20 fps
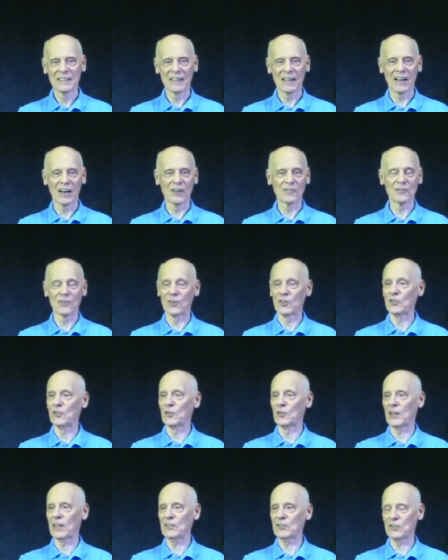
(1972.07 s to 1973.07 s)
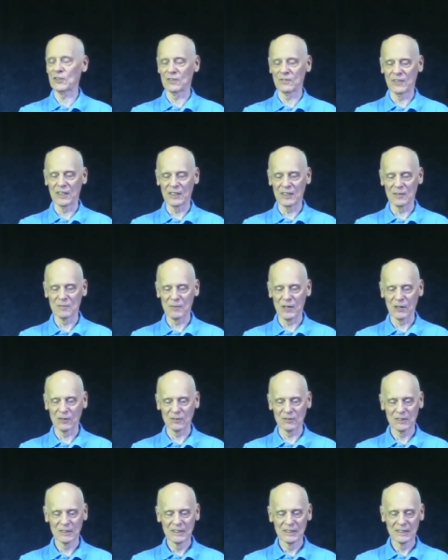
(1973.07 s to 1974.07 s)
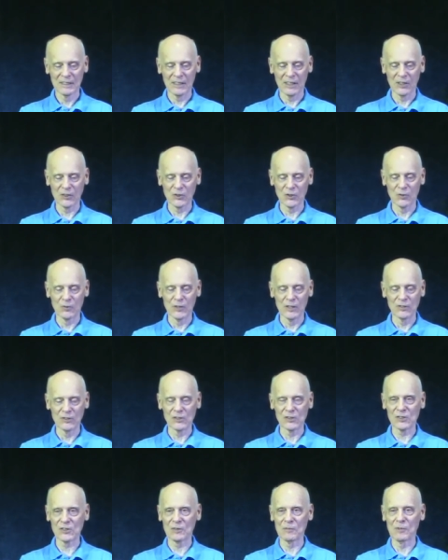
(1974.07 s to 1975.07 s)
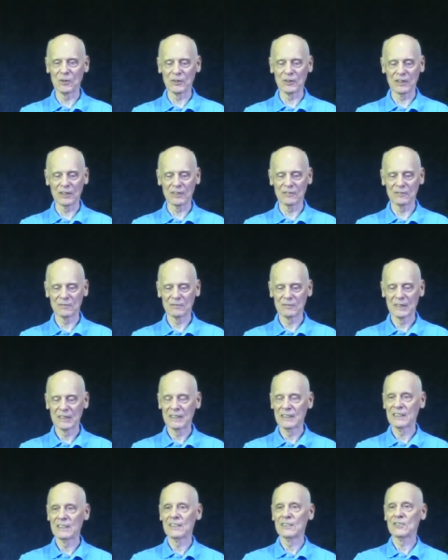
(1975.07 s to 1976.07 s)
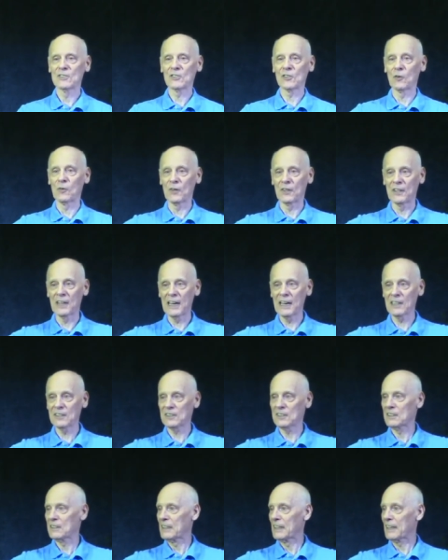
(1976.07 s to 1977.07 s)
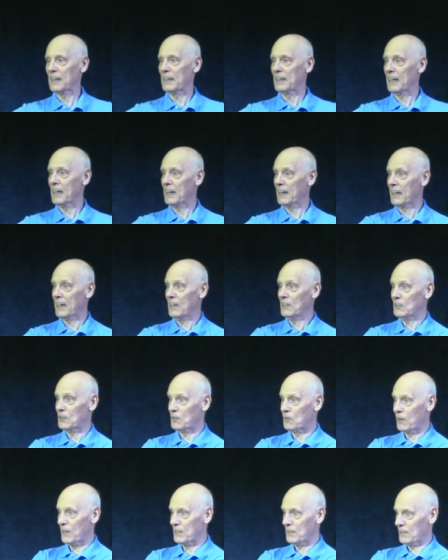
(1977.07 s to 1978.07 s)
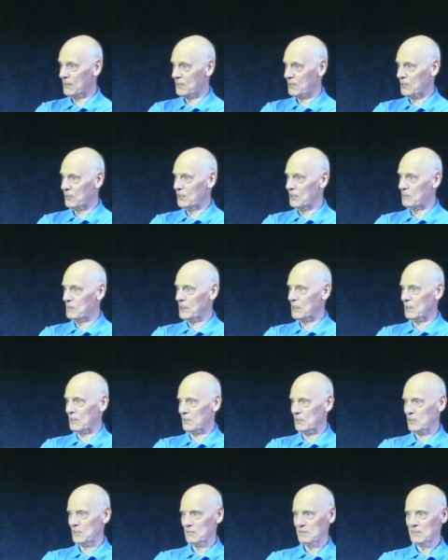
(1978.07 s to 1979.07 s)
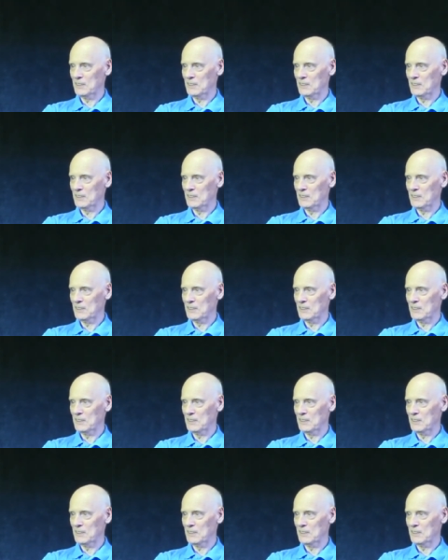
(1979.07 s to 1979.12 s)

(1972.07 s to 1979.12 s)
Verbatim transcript: uh, for a donation of any amount uh, to Reasons to Believe. So with that, and hey, I ended right on 30 minutes.